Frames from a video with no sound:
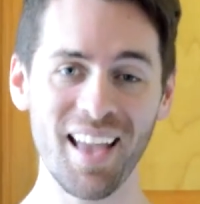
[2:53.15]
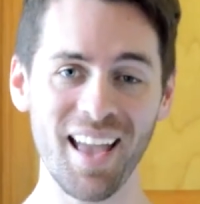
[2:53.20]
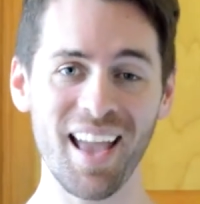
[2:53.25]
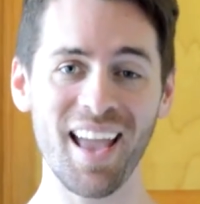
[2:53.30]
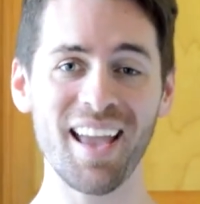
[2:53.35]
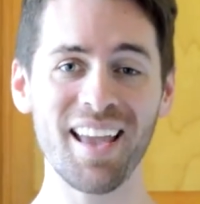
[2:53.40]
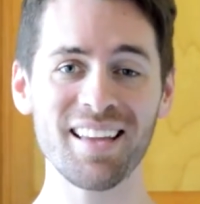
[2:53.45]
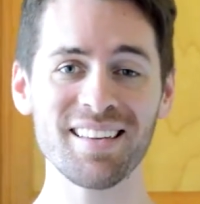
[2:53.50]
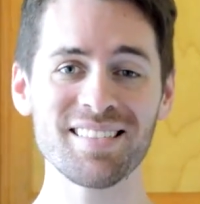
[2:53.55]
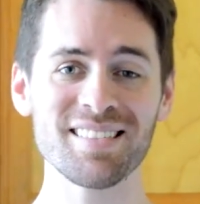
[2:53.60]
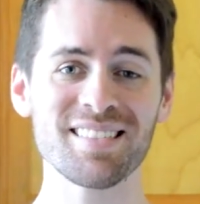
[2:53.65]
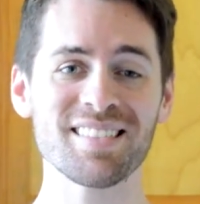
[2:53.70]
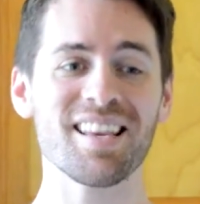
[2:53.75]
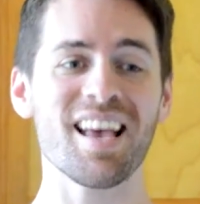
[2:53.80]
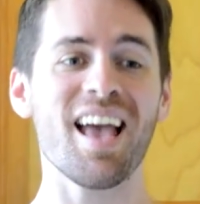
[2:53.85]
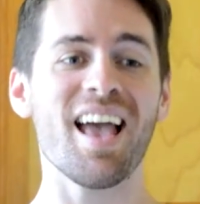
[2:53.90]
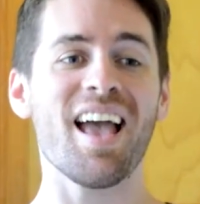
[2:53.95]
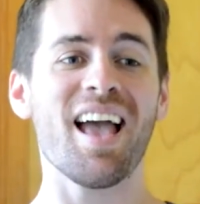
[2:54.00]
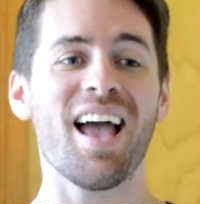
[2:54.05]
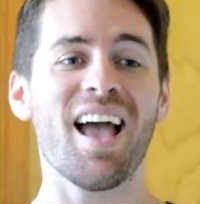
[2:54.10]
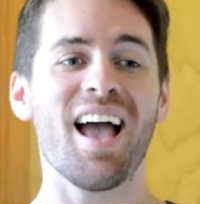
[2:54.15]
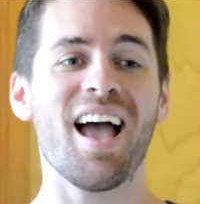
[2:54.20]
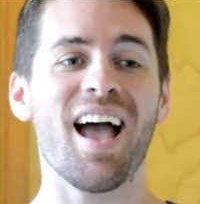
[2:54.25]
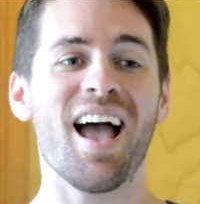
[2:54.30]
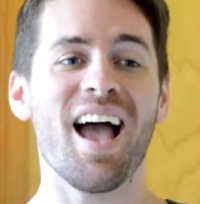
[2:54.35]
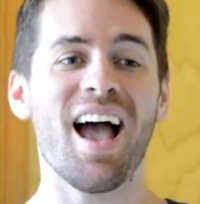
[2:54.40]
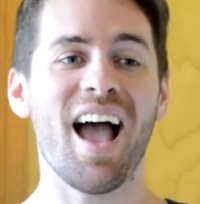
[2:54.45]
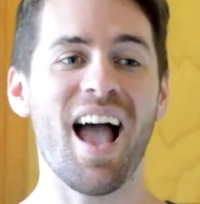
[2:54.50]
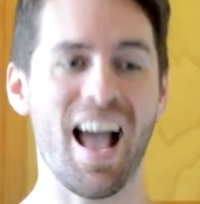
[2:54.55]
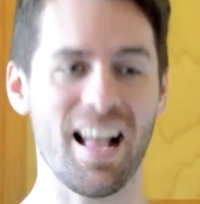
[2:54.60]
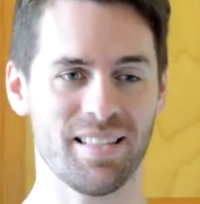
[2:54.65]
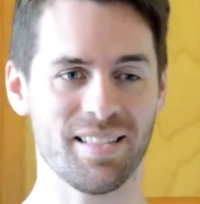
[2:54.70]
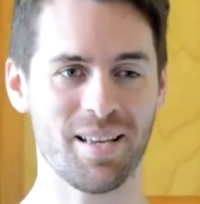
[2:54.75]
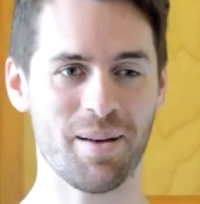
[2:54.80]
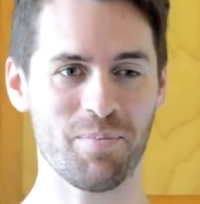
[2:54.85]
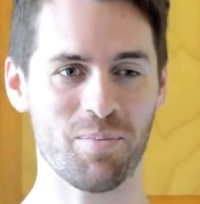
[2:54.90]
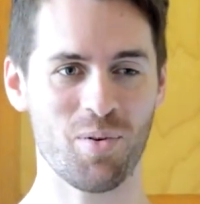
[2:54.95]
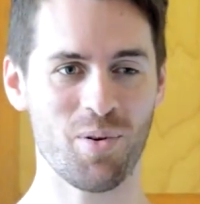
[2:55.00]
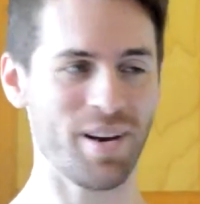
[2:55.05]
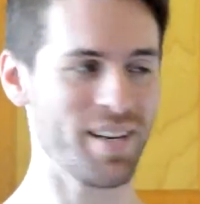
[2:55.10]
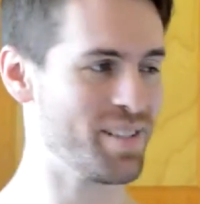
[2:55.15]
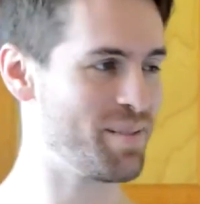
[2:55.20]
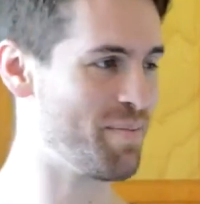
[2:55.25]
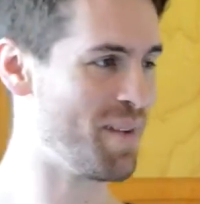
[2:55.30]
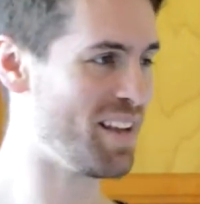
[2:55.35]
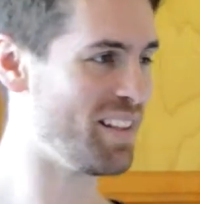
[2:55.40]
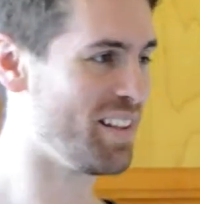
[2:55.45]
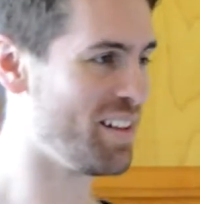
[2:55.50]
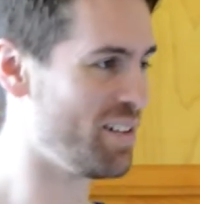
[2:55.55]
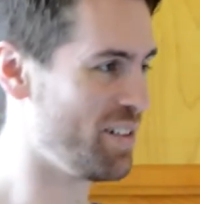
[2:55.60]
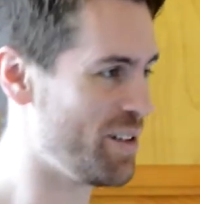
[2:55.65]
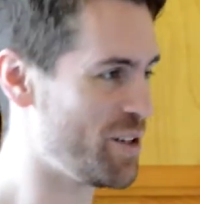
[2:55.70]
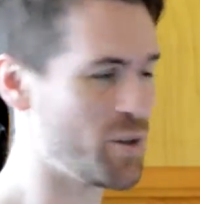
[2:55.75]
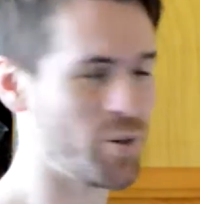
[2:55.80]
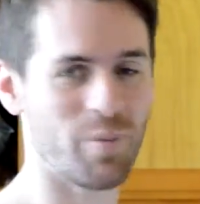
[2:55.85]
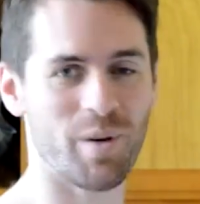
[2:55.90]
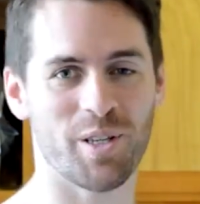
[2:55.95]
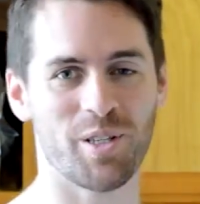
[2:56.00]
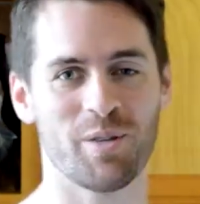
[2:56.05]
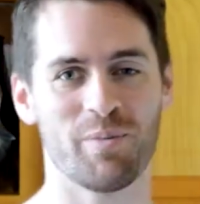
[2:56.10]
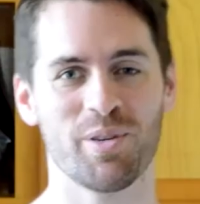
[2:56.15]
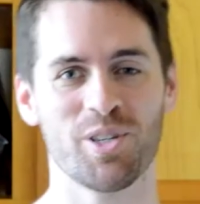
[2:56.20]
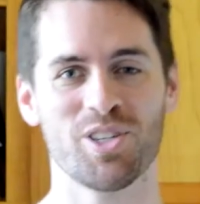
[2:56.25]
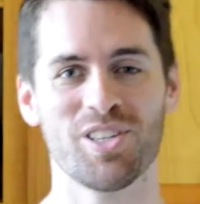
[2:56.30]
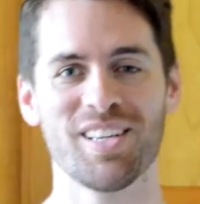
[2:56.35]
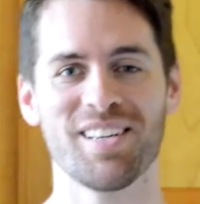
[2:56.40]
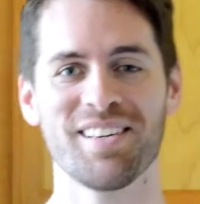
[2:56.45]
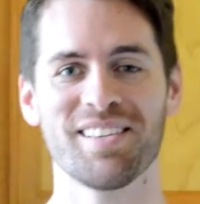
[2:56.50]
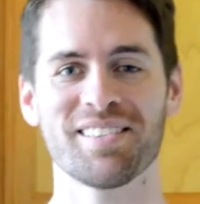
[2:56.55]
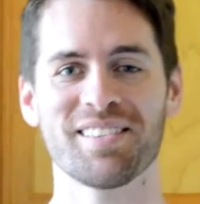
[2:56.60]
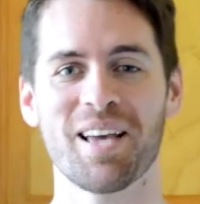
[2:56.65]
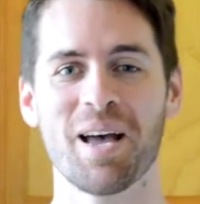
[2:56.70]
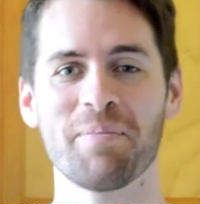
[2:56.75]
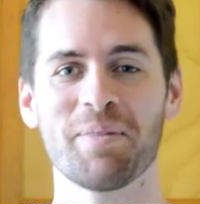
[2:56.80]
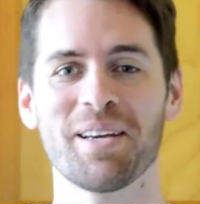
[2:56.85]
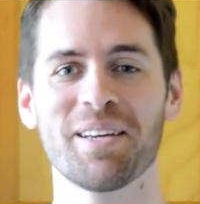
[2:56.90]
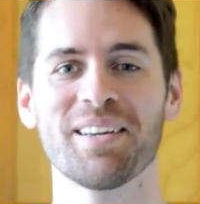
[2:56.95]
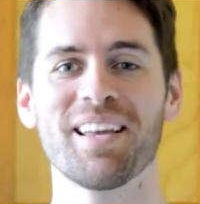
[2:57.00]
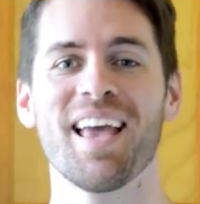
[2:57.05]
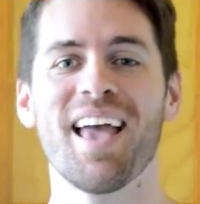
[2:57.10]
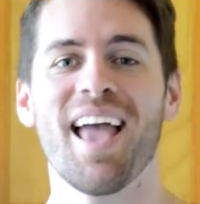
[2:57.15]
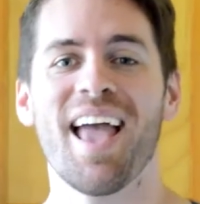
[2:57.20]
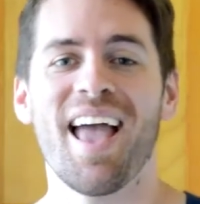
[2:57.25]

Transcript: And at some point, my little espresso machine is coming,